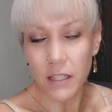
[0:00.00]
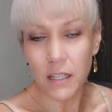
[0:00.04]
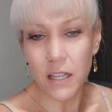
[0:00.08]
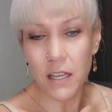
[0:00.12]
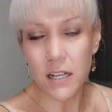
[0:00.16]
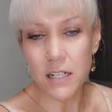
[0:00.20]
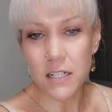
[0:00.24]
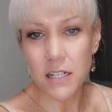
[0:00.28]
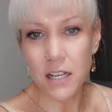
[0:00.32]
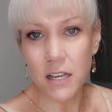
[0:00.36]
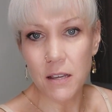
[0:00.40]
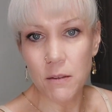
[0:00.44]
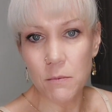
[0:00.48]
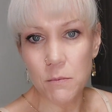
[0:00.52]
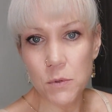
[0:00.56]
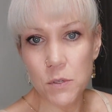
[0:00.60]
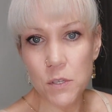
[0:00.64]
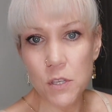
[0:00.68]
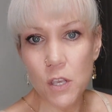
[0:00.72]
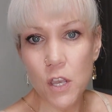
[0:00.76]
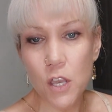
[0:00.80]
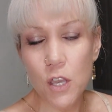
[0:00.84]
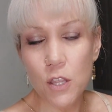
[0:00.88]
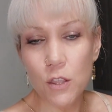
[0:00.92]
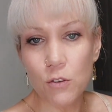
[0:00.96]
A lot of
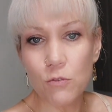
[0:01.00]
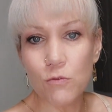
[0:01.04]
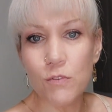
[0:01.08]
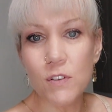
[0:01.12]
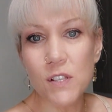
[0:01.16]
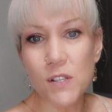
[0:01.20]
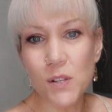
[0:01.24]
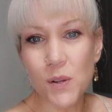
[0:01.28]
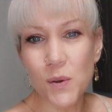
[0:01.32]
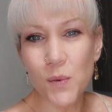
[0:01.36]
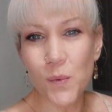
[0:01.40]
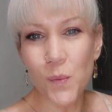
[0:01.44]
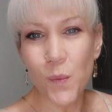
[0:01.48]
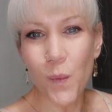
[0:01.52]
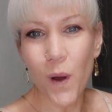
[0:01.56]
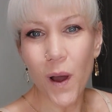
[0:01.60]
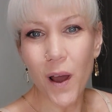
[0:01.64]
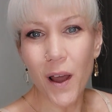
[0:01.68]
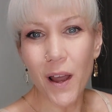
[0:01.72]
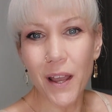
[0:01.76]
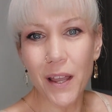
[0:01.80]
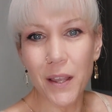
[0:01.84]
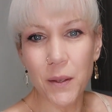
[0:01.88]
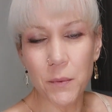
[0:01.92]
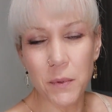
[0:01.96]
times the reason
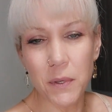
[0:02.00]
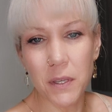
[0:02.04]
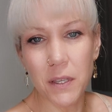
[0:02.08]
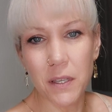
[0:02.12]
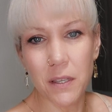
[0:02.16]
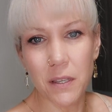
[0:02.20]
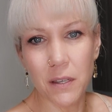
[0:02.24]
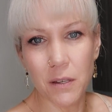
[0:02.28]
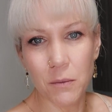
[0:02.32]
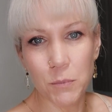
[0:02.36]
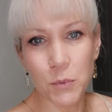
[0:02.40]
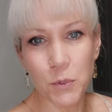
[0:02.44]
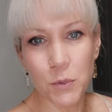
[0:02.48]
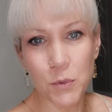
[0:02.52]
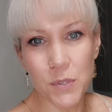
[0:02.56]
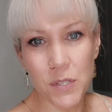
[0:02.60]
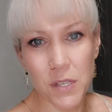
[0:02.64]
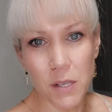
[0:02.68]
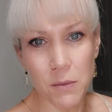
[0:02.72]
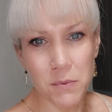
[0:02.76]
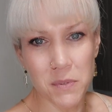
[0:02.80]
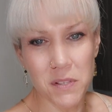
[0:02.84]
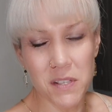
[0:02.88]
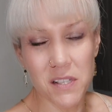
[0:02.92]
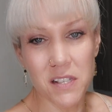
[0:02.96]
why we abuse
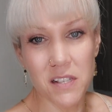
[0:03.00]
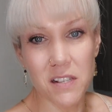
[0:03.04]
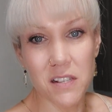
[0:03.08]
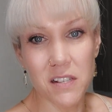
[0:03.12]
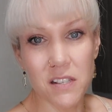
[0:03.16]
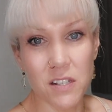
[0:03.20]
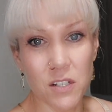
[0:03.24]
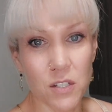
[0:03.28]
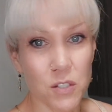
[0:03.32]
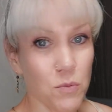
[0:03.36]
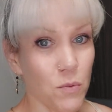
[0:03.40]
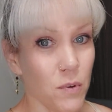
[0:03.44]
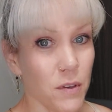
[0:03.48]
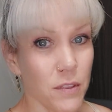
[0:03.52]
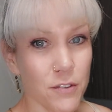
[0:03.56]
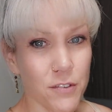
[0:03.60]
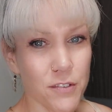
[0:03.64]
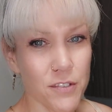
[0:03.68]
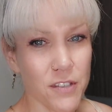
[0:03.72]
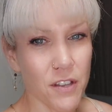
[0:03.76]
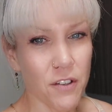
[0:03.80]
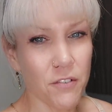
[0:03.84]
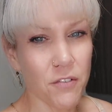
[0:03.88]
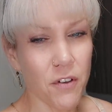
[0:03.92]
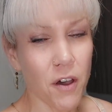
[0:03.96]
substances and do other
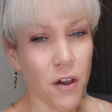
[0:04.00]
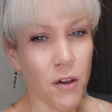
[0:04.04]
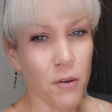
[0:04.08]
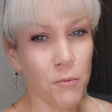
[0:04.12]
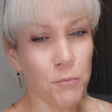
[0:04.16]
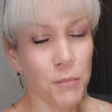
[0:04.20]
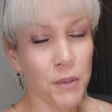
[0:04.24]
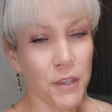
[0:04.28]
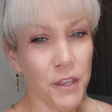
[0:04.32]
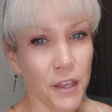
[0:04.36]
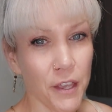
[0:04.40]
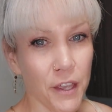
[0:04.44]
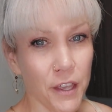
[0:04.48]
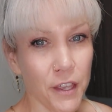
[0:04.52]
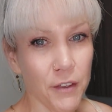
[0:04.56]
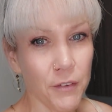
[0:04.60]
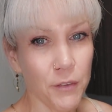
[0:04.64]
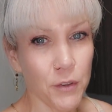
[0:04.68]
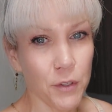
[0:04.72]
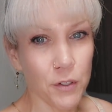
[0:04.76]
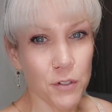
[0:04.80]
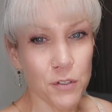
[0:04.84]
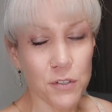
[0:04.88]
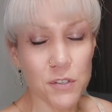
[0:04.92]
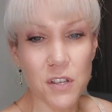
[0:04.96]
self-harm
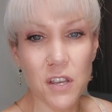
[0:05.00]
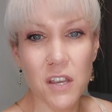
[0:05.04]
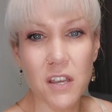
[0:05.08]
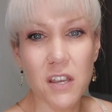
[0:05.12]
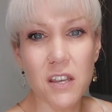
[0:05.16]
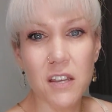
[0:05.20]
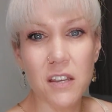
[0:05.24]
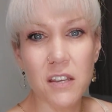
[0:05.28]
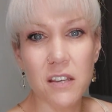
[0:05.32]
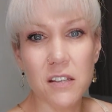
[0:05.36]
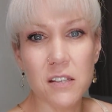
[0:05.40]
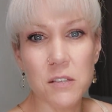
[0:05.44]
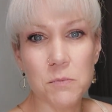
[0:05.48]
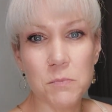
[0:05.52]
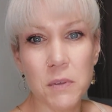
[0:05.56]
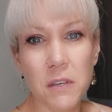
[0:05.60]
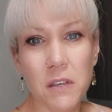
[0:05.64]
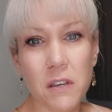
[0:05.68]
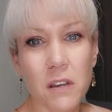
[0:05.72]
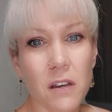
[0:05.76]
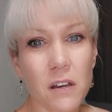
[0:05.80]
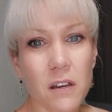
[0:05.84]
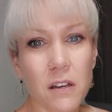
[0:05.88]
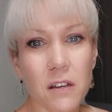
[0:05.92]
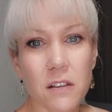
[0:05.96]
behaviors is
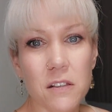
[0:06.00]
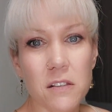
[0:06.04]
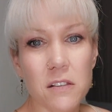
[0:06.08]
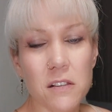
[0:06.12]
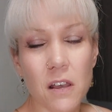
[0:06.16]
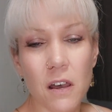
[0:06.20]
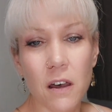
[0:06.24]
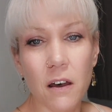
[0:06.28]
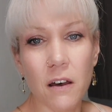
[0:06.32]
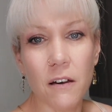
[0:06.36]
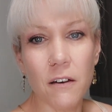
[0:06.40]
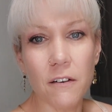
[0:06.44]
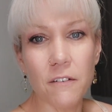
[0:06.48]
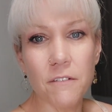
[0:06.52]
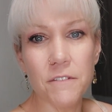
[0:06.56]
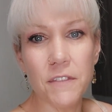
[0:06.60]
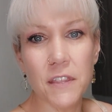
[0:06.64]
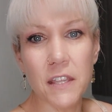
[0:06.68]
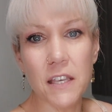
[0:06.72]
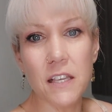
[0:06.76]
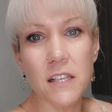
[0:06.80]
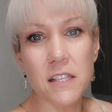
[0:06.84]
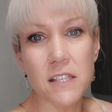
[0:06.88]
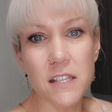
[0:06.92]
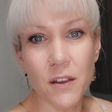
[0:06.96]
because of
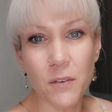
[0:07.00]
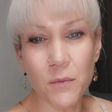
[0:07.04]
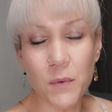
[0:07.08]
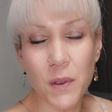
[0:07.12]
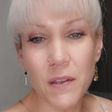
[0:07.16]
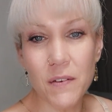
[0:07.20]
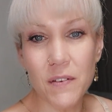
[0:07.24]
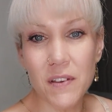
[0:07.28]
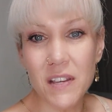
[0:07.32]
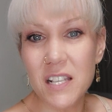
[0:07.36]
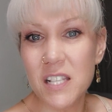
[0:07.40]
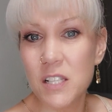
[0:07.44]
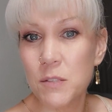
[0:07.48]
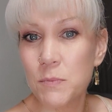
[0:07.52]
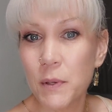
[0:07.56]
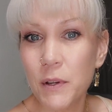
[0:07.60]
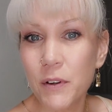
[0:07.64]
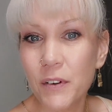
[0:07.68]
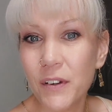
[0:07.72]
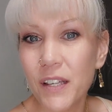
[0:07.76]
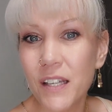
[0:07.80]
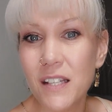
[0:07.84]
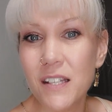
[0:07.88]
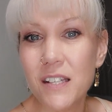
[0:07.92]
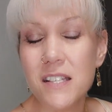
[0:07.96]
things that we've
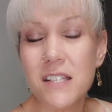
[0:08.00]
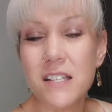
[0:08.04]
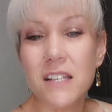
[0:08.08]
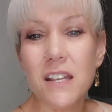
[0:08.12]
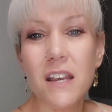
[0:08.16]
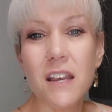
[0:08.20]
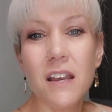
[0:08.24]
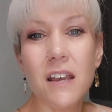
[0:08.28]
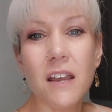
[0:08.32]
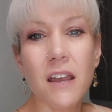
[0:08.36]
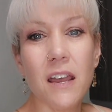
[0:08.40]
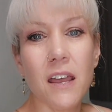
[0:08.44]
experienced